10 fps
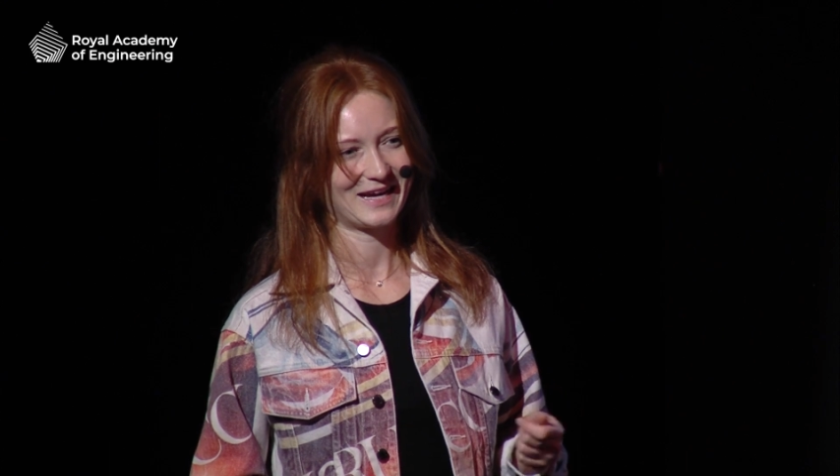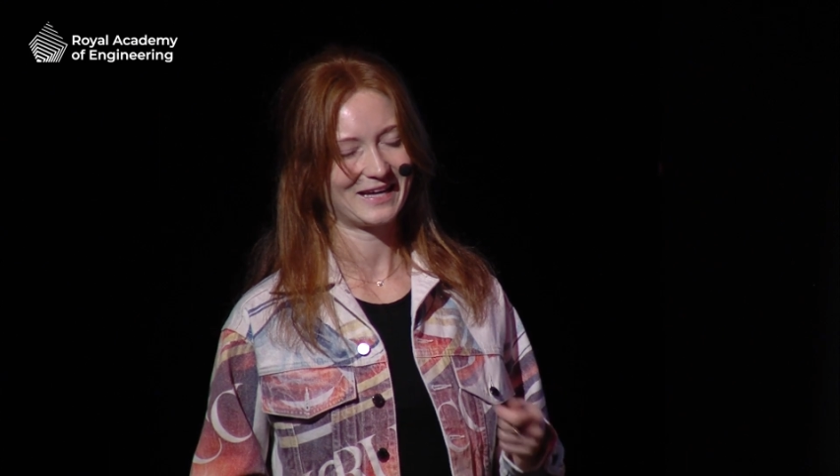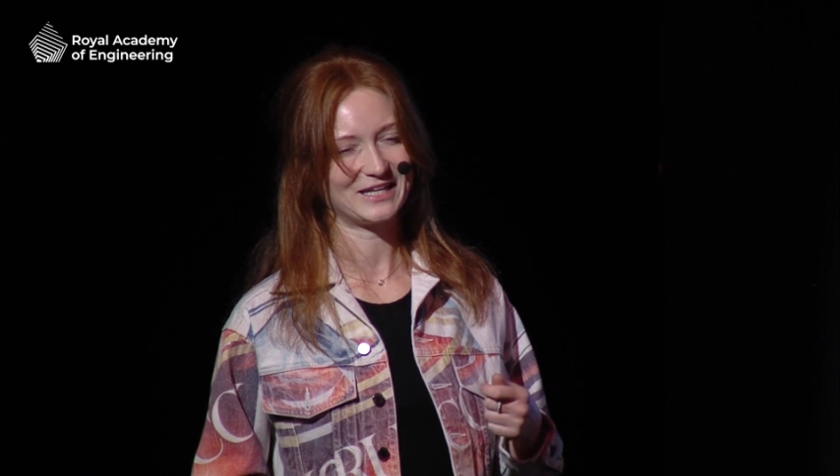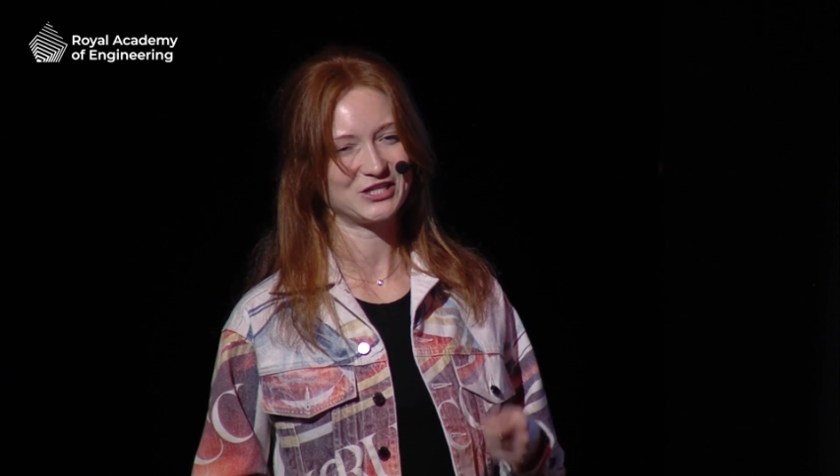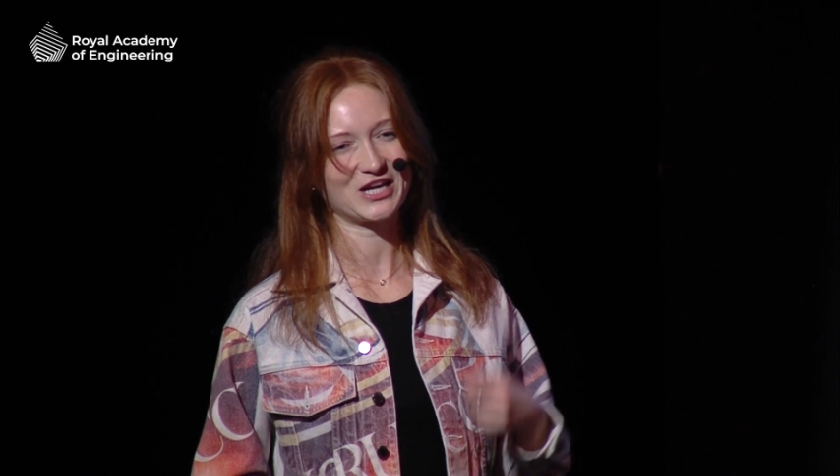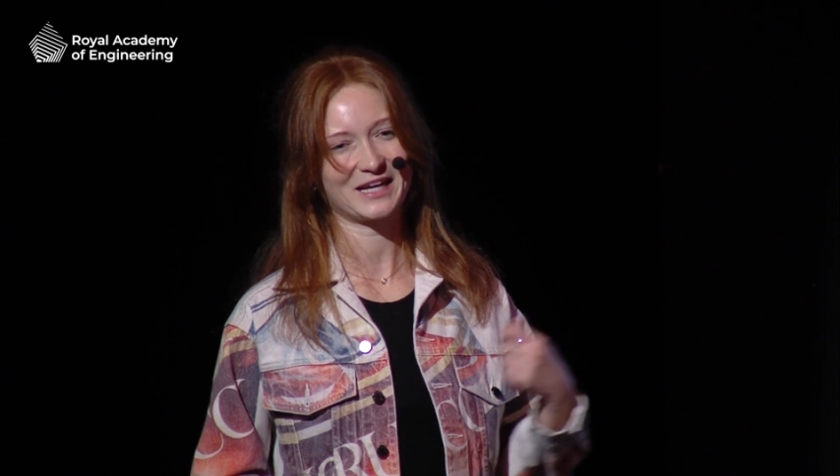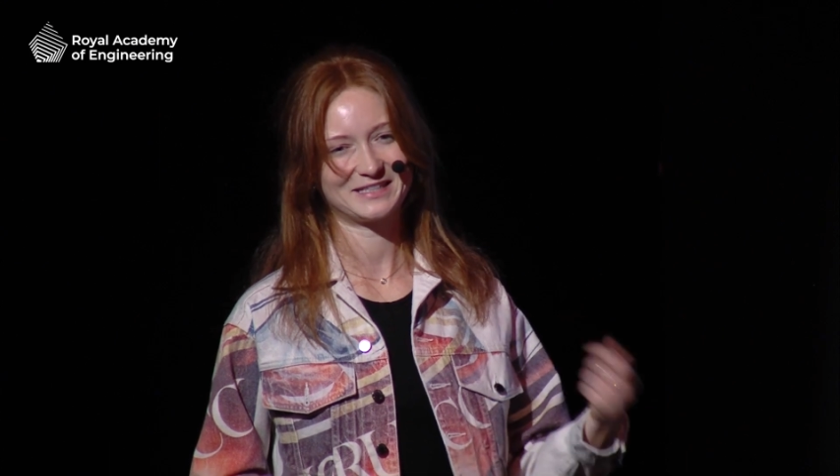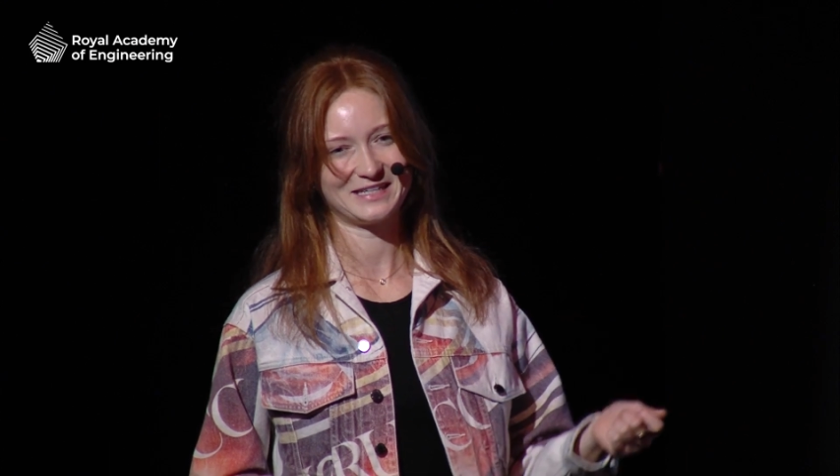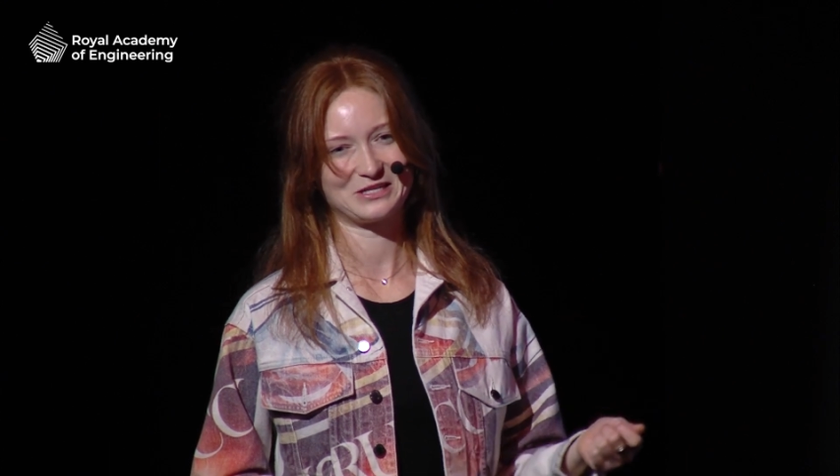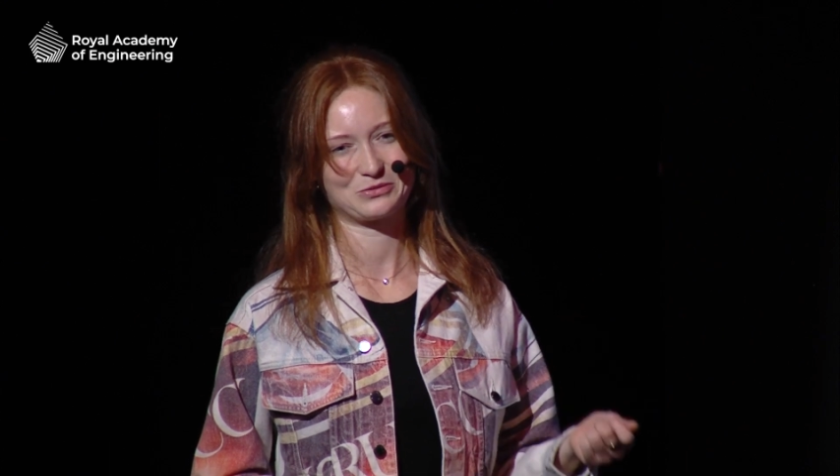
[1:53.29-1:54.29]
and
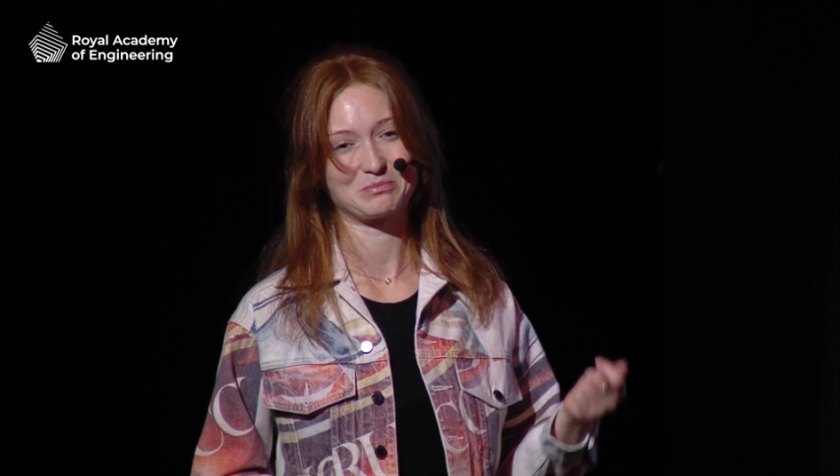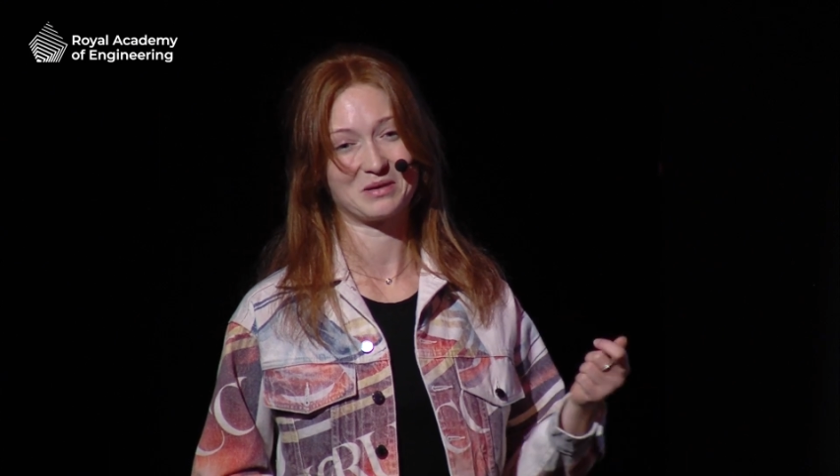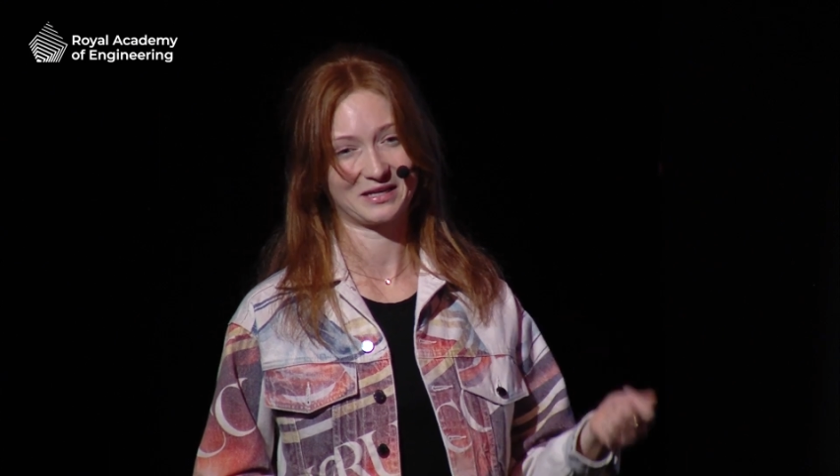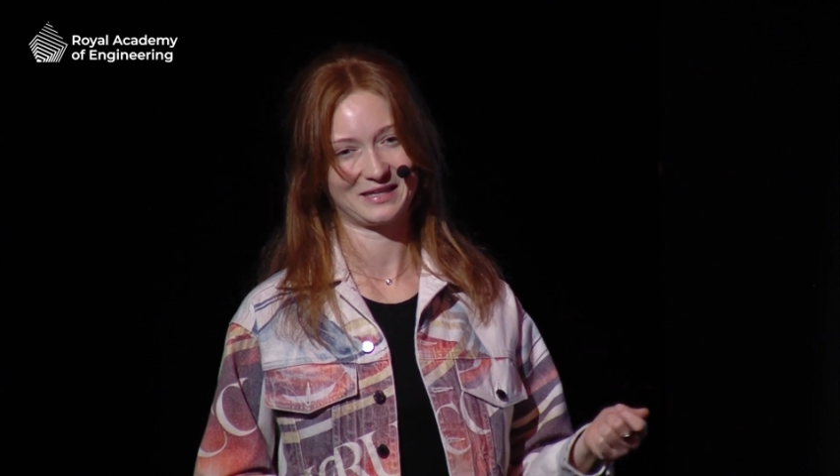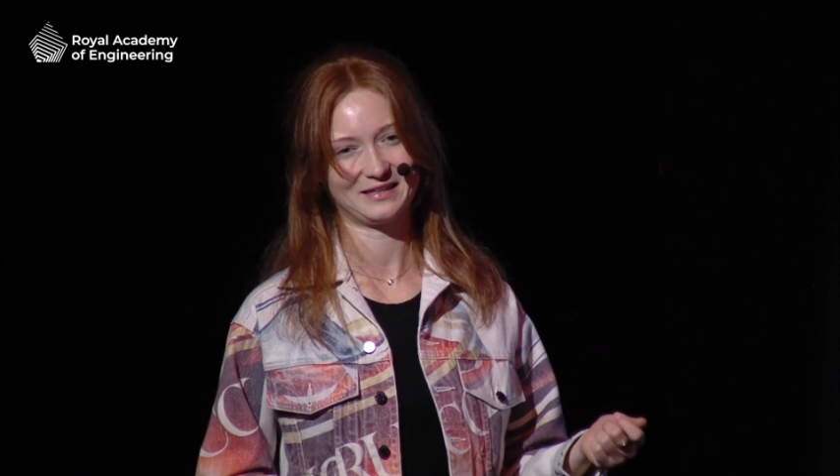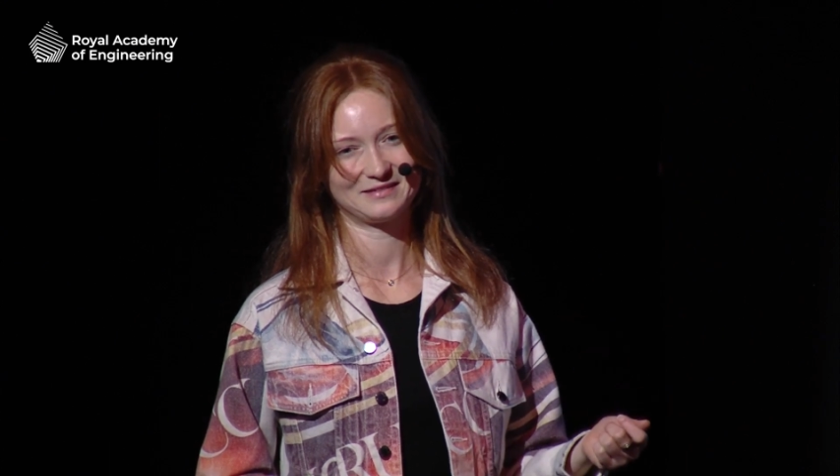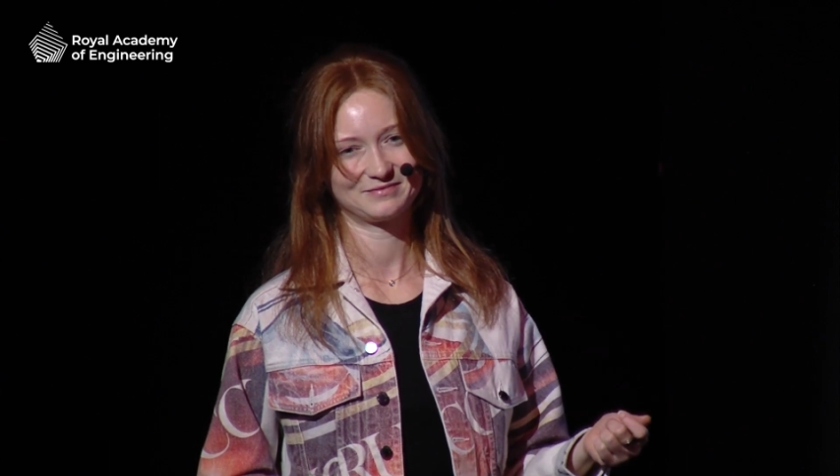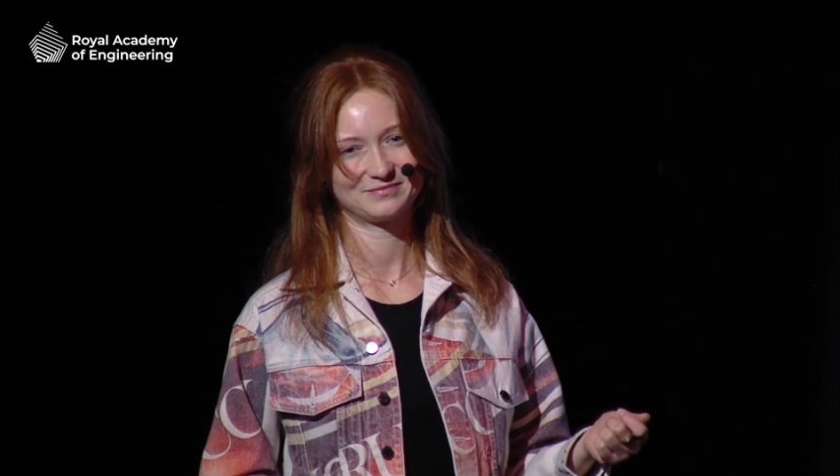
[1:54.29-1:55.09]
inject it into a monkey.